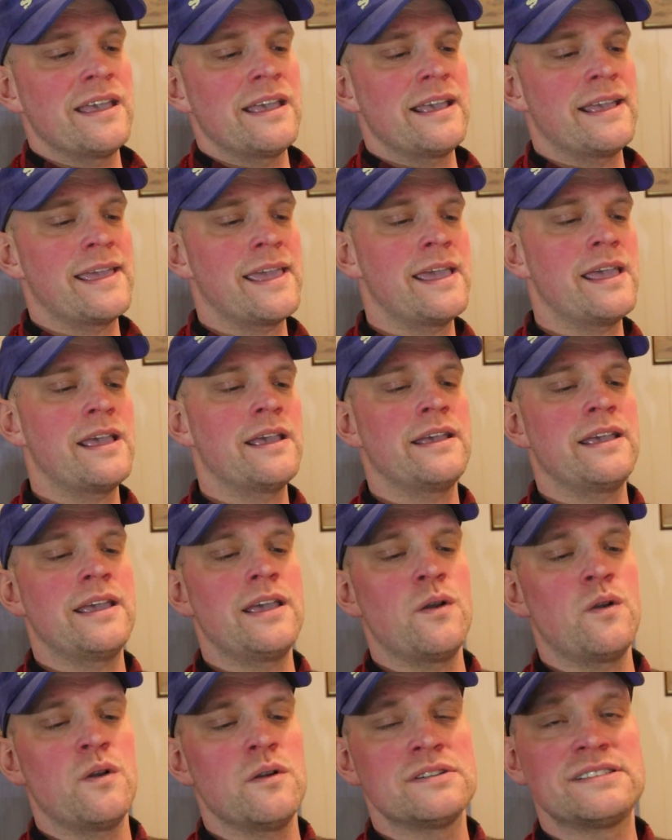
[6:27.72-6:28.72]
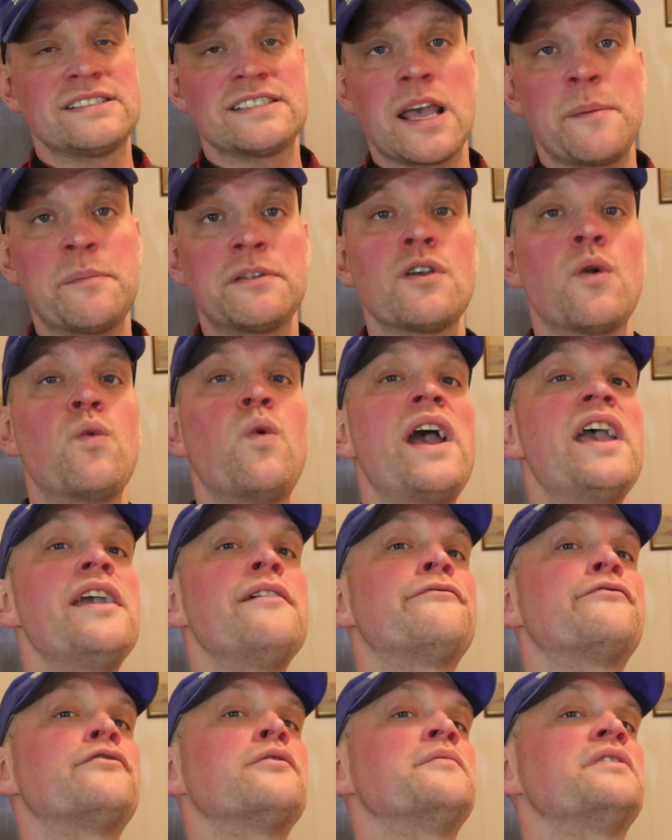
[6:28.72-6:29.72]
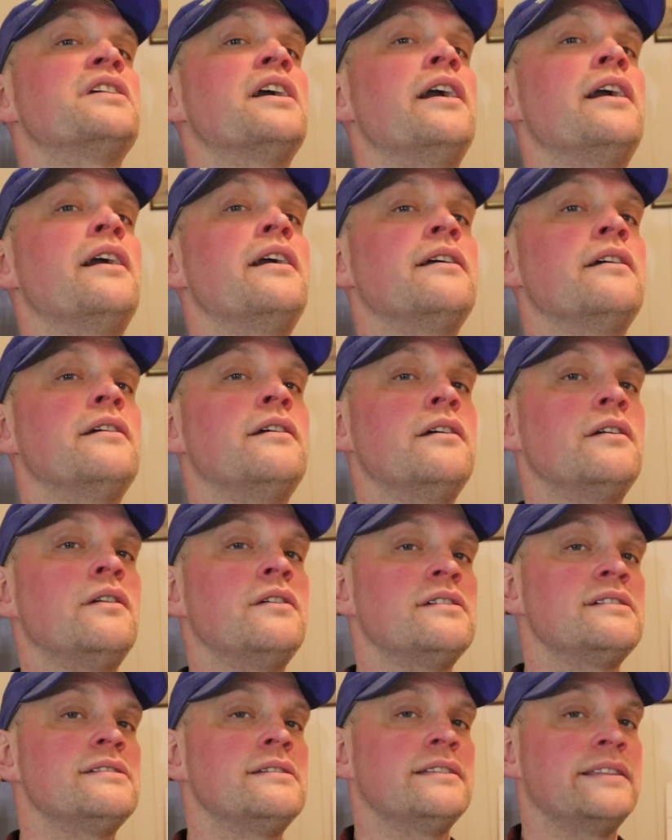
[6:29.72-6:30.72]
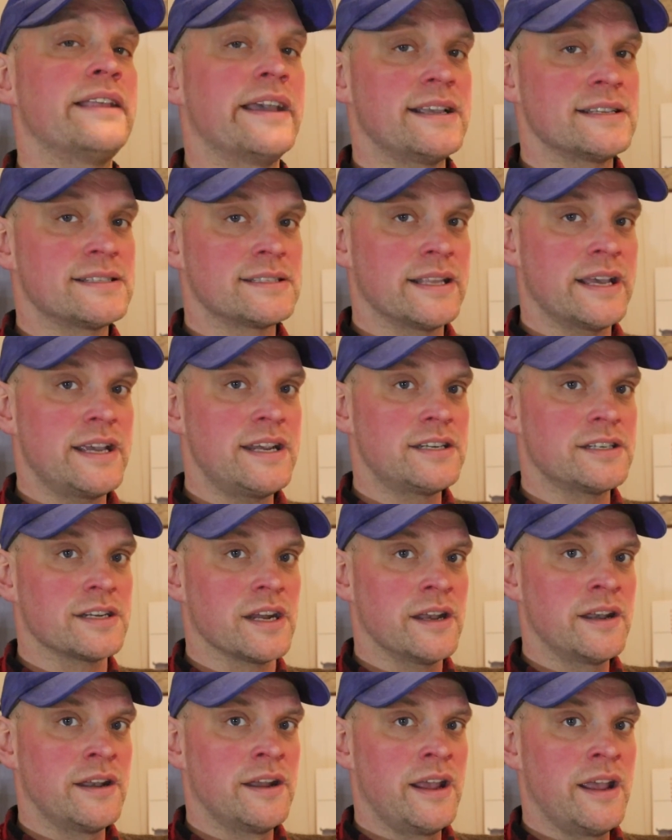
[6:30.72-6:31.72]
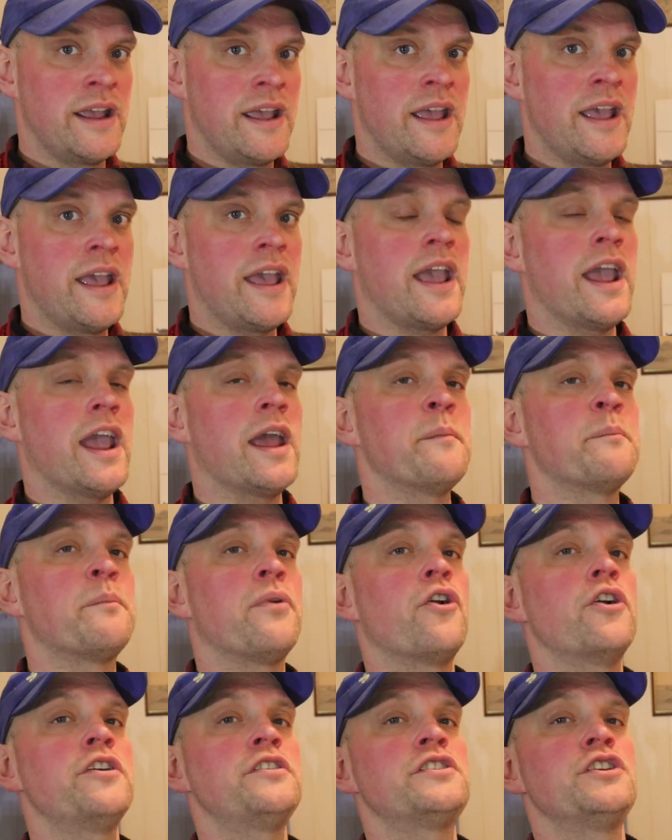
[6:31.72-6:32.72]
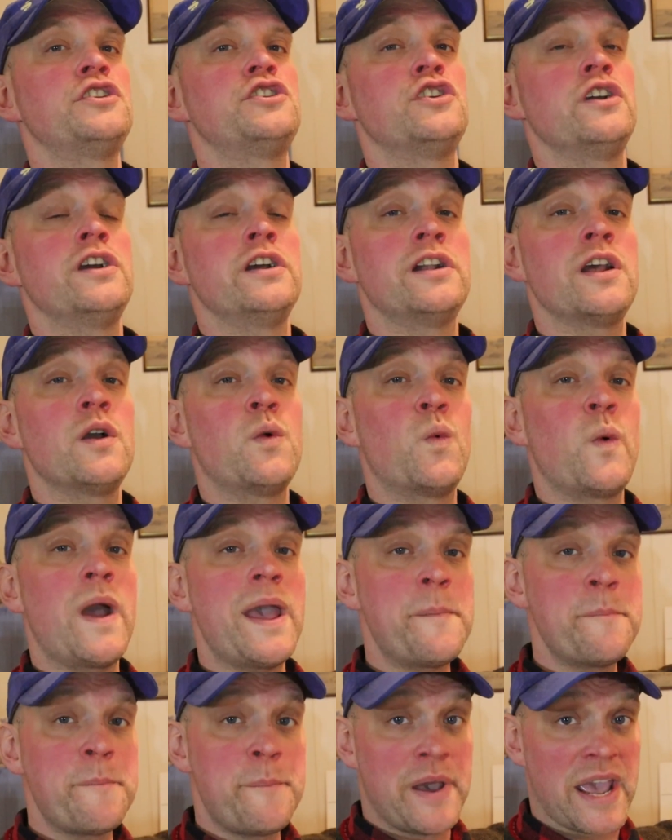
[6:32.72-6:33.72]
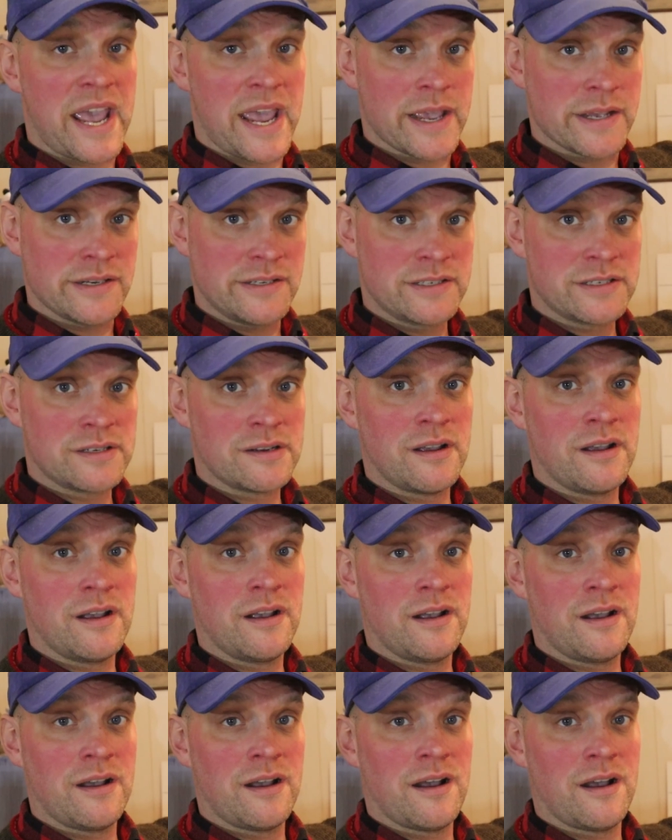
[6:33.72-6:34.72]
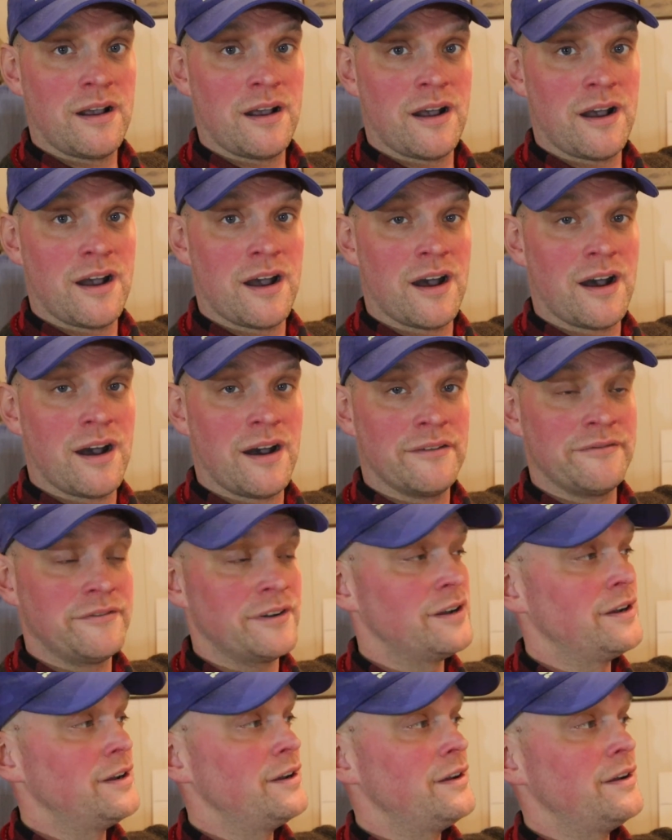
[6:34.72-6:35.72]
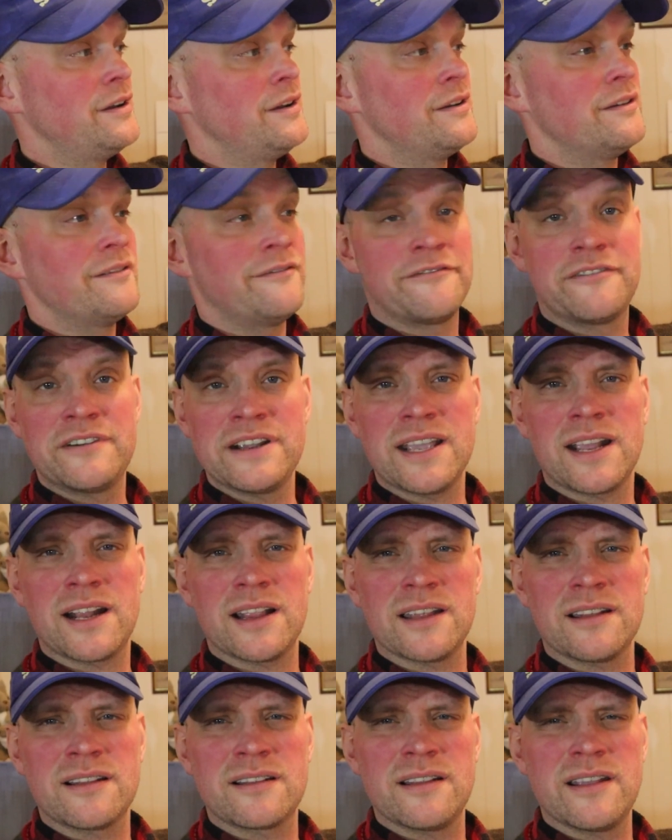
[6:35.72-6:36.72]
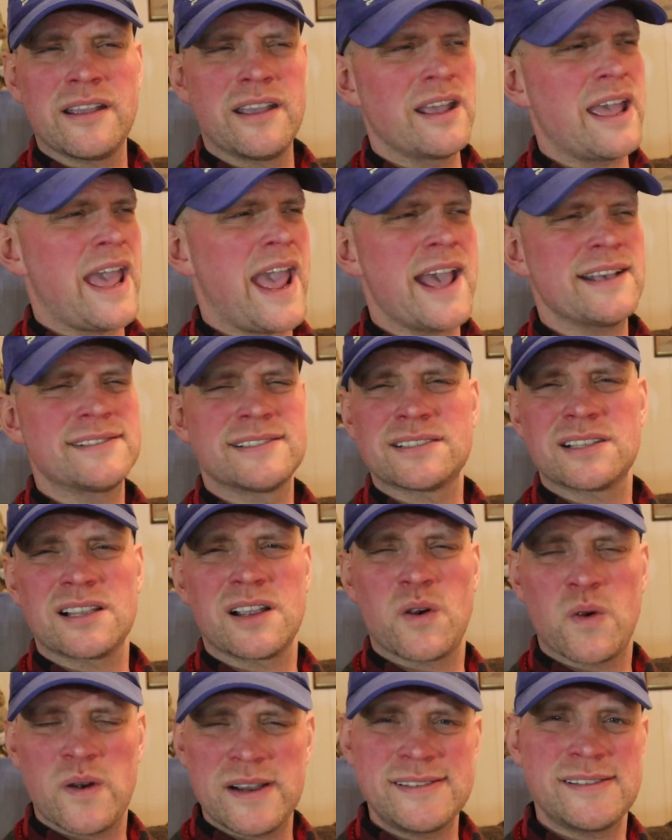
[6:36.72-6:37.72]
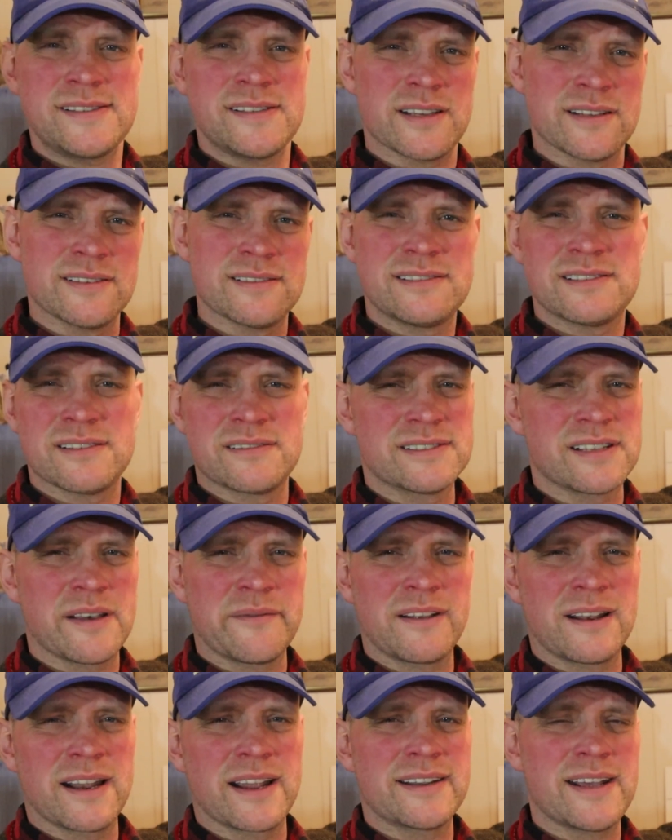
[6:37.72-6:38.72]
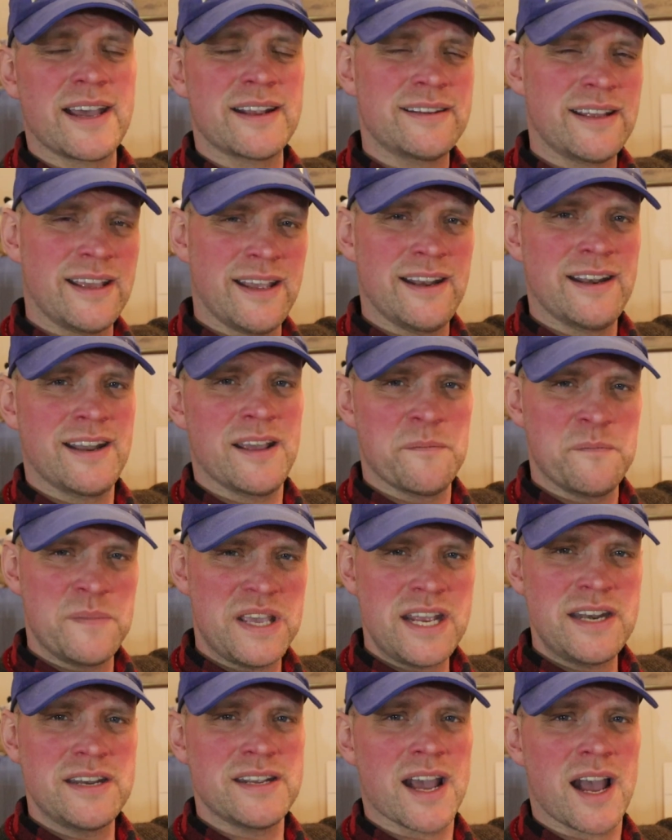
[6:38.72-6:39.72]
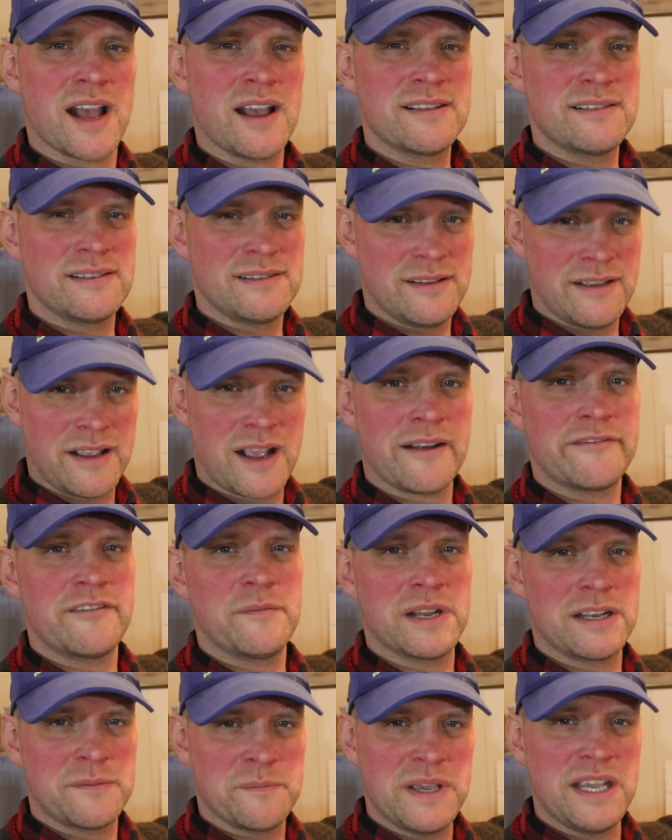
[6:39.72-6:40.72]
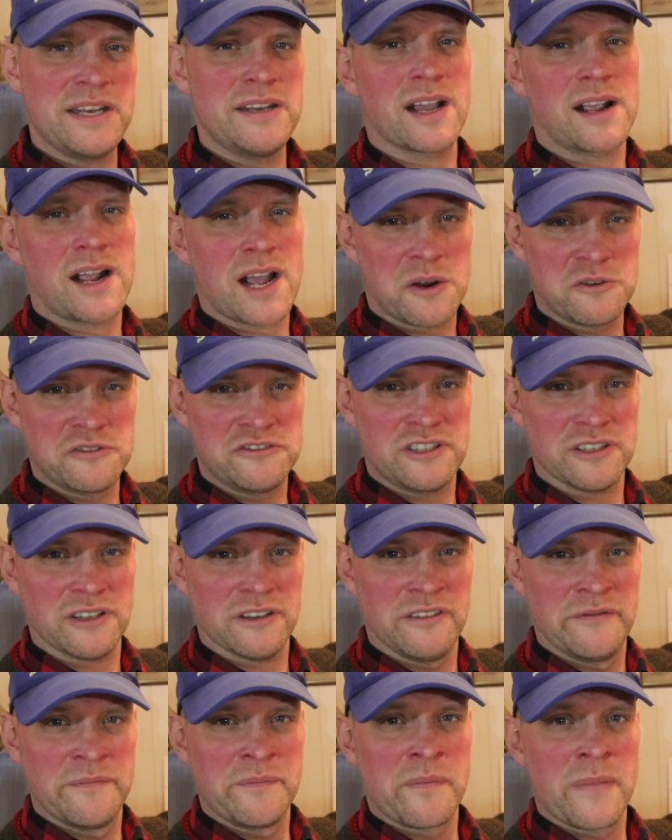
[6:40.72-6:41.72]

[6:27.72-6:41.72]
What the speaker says: He stepped away from the legislation and pointed to the web page of frequently asked questions or something like that in the government media council.